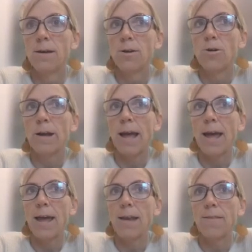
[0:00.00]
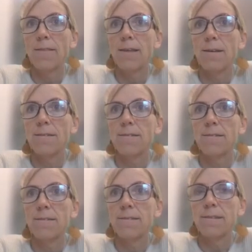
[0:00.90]
create
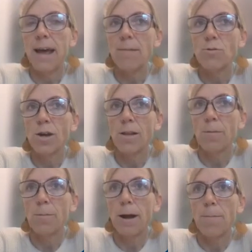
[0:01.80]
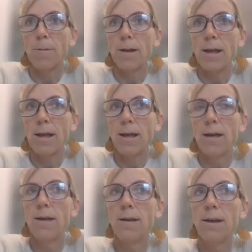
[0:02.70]
this snapshot of the property,
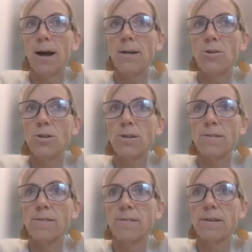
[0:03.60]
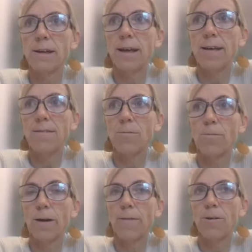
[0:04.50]
not just as a
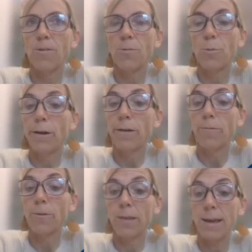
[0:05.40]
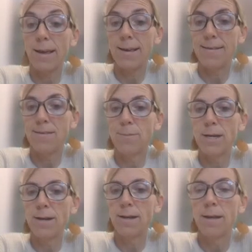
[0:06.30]
reference point for the
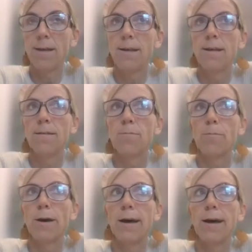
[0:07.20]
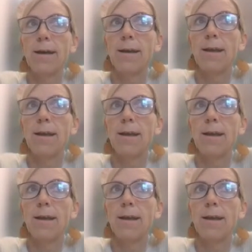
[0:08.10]
easement, but